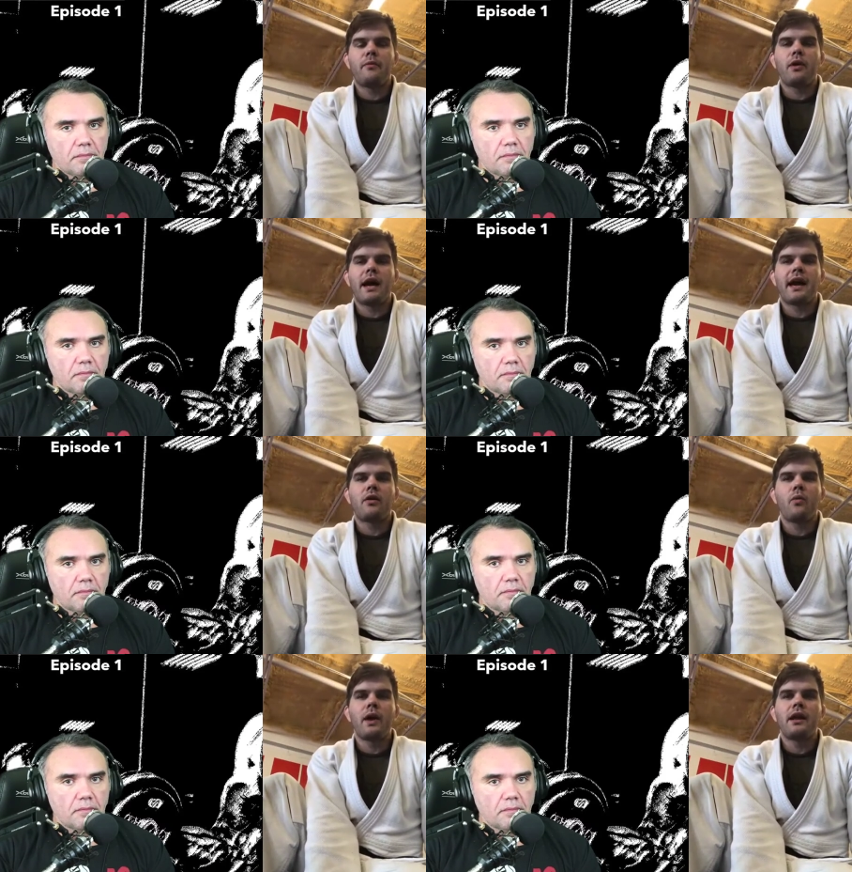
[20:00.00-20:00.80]
Speaker 1: gotta
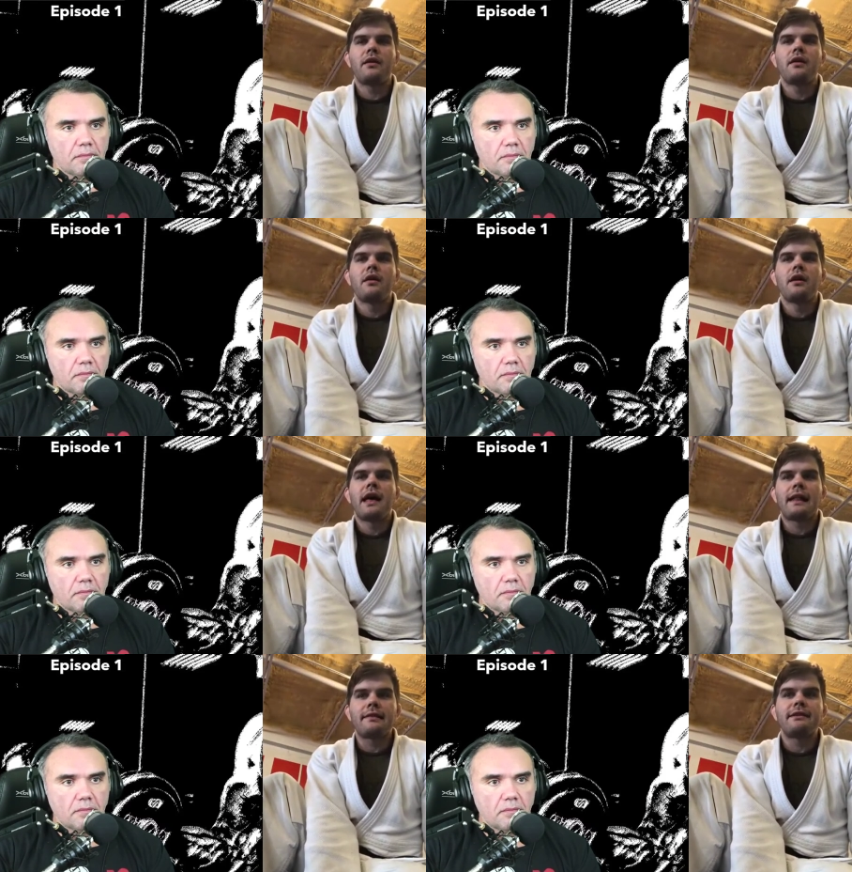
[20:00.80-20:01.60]
win at
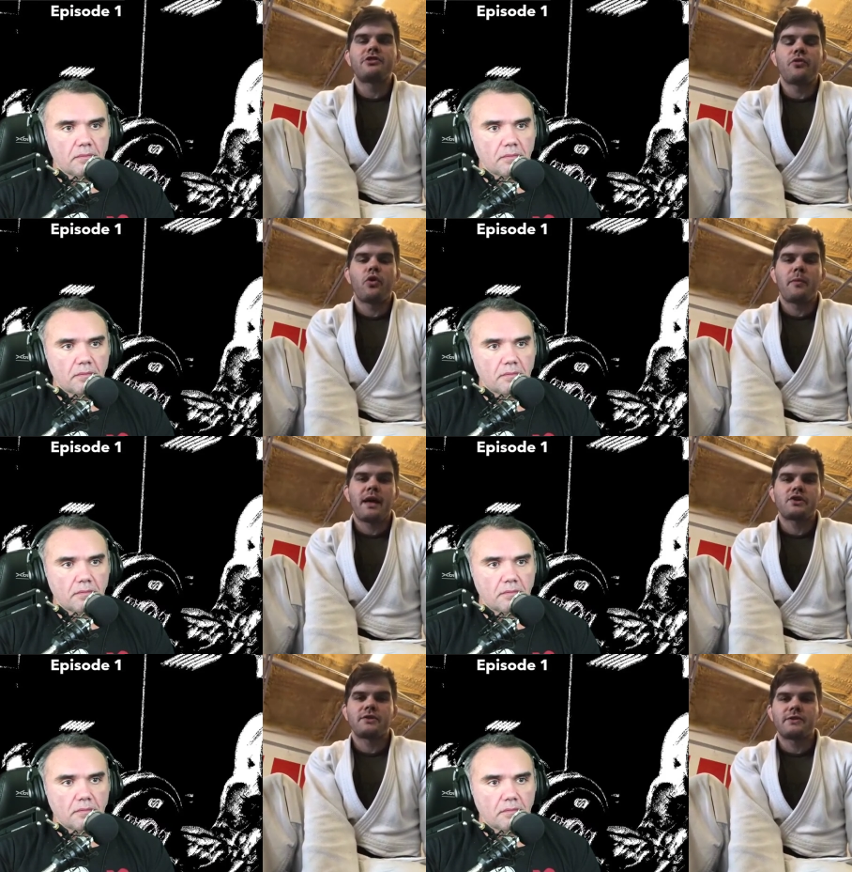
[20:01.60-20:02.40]
least four
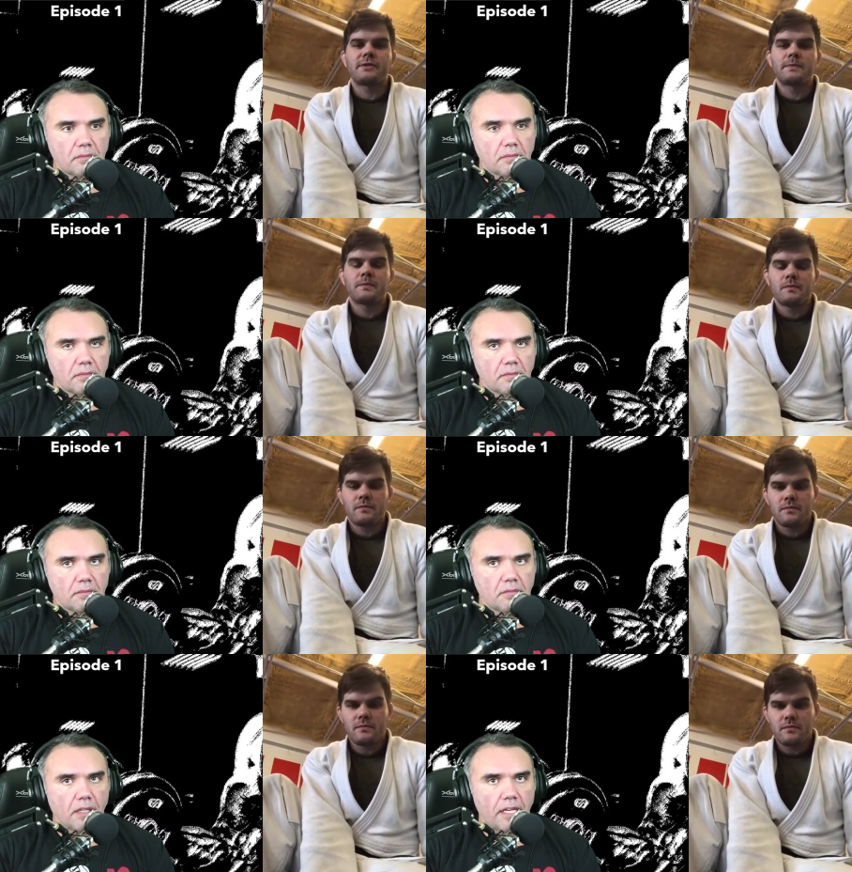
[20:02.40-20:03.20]
matches.
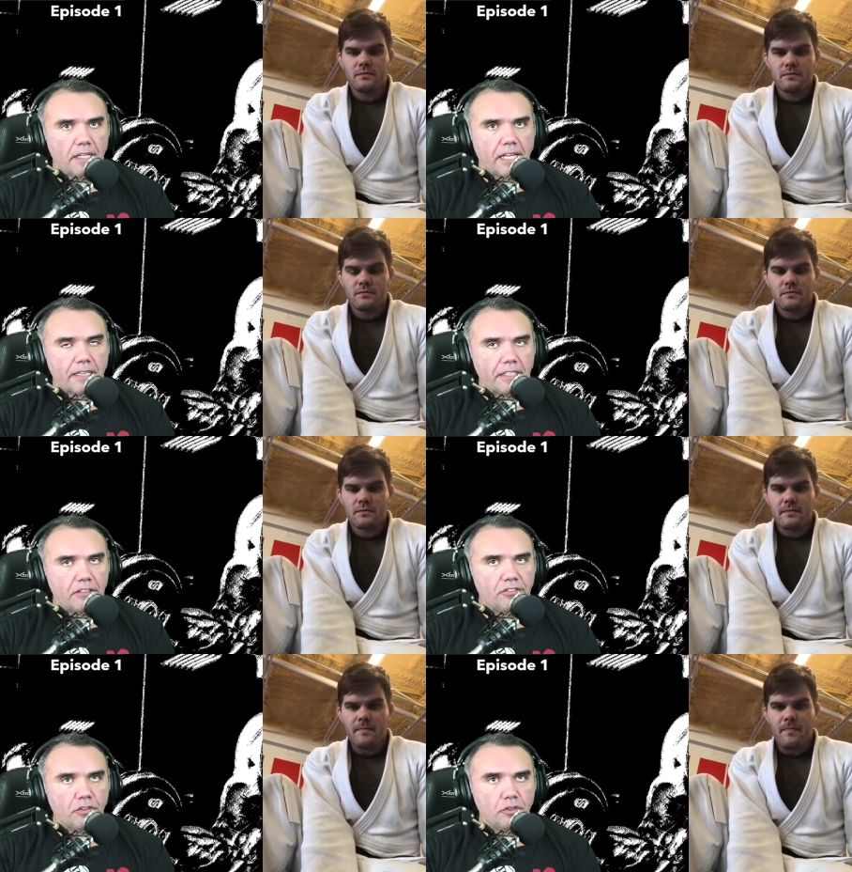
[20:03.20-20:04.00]
Speaker 2: And that leads
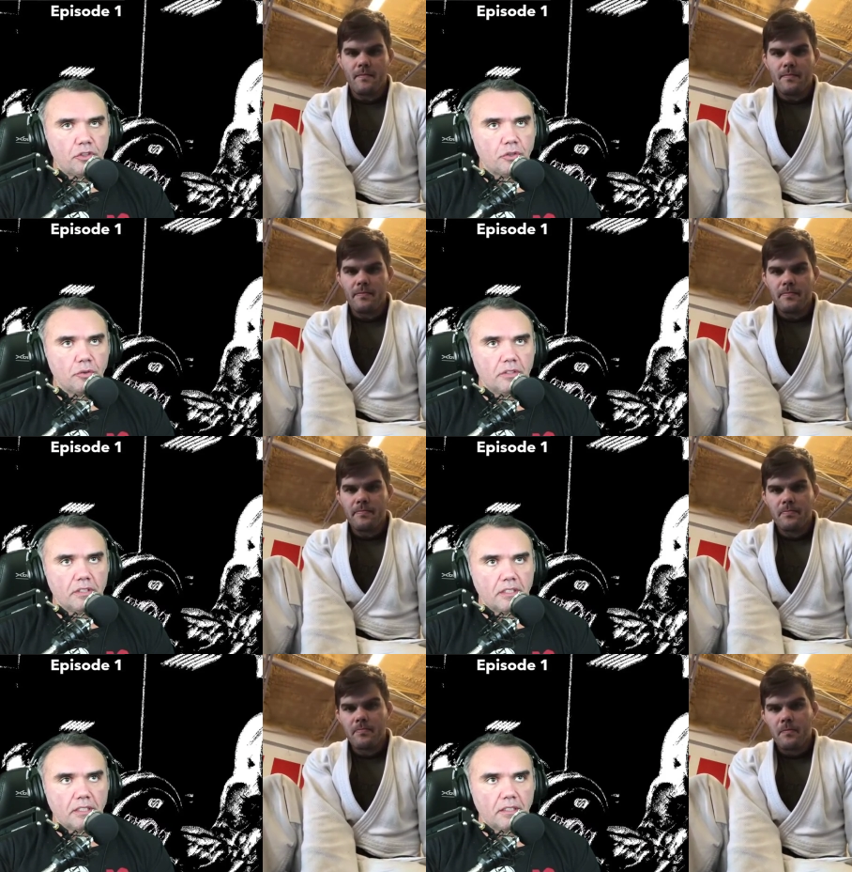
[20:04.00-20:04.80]
you to
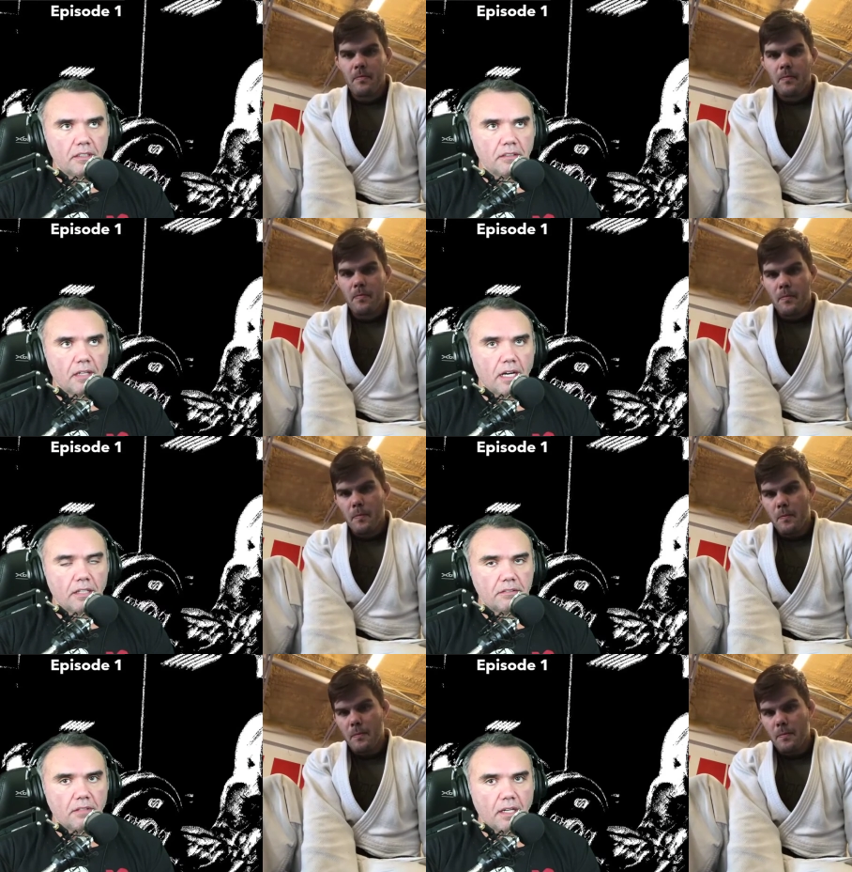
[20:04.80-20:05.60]
the uh,
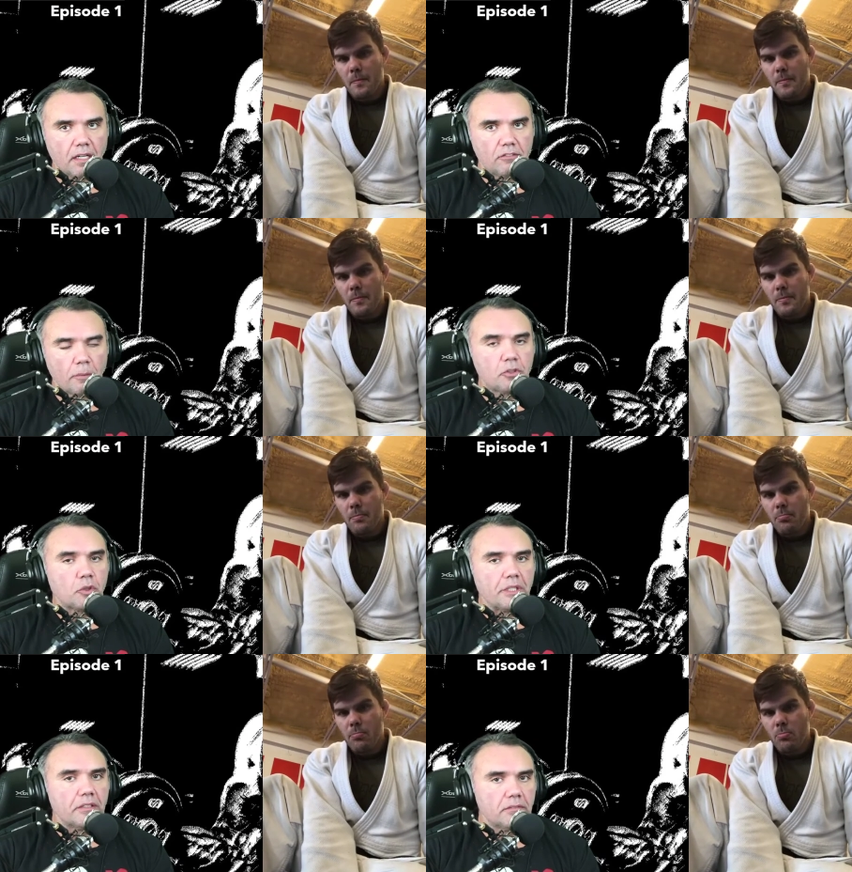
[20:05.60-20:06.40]
uh, top three
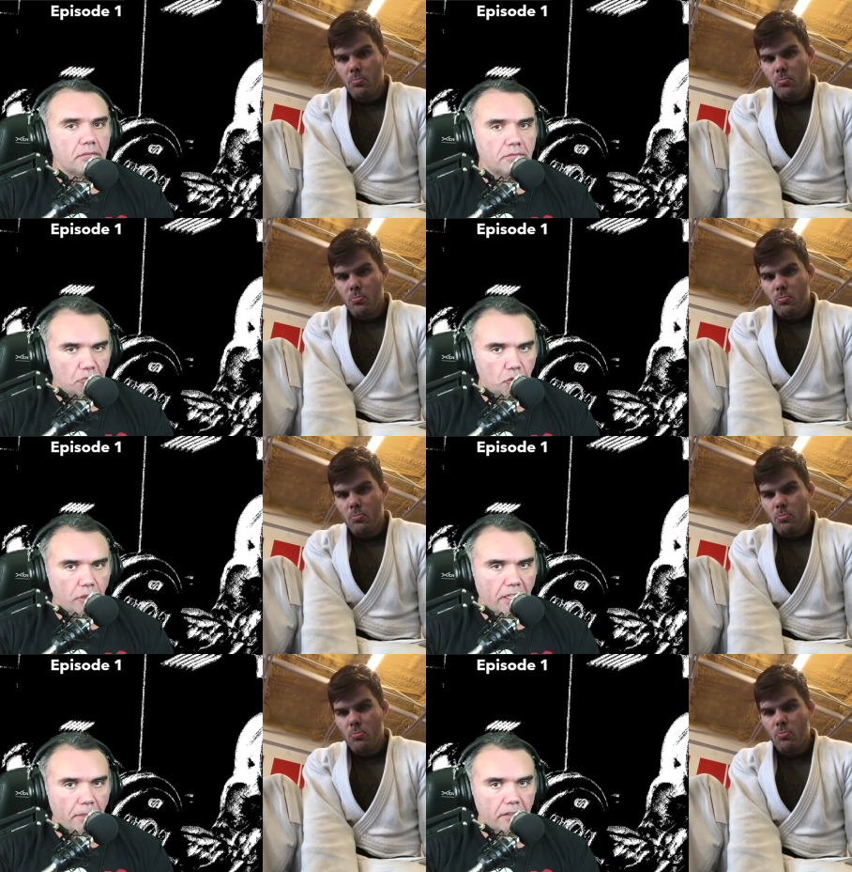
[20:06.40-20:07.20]
to get a
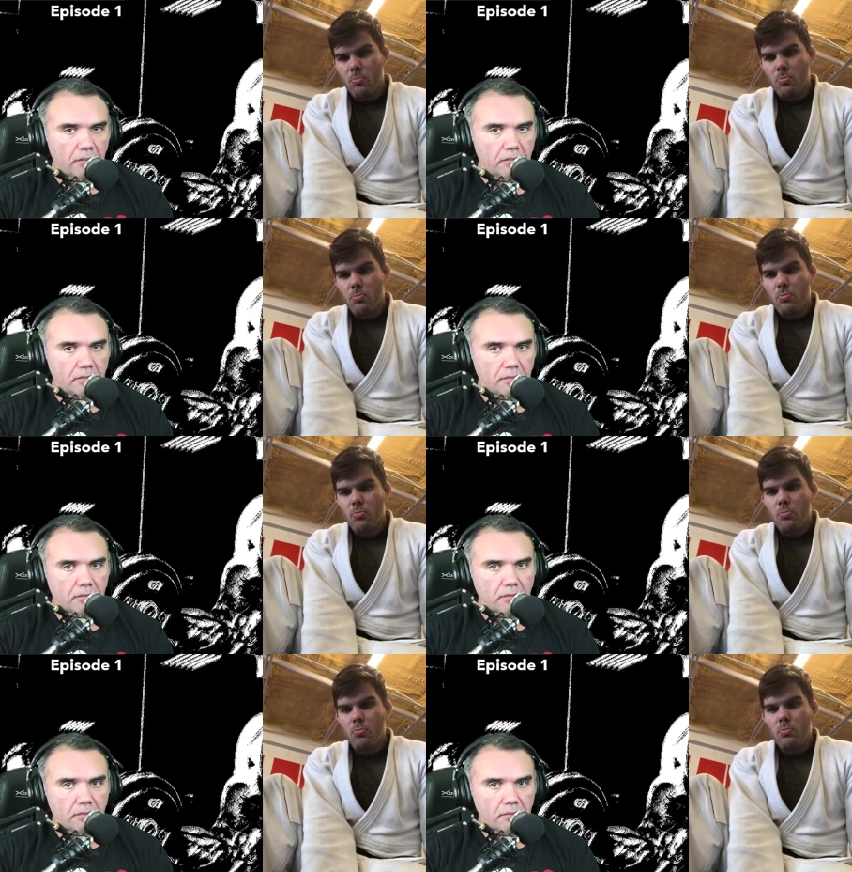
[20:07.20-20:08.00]
medal.
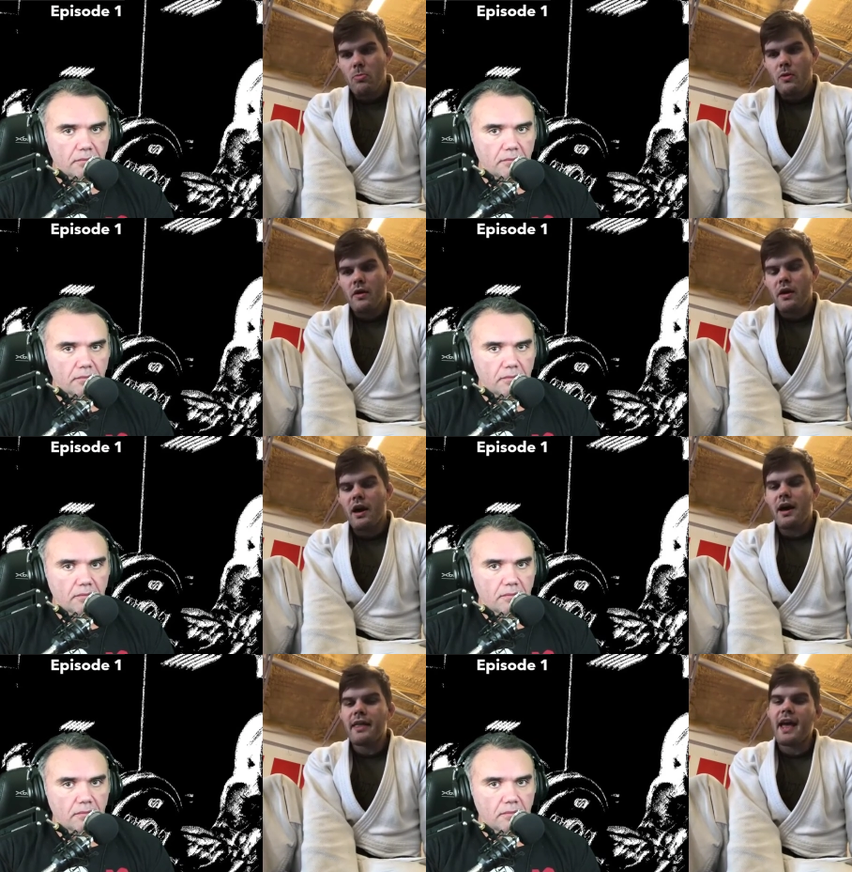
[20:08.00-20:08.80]
Speaker 1: Uh, yeah, and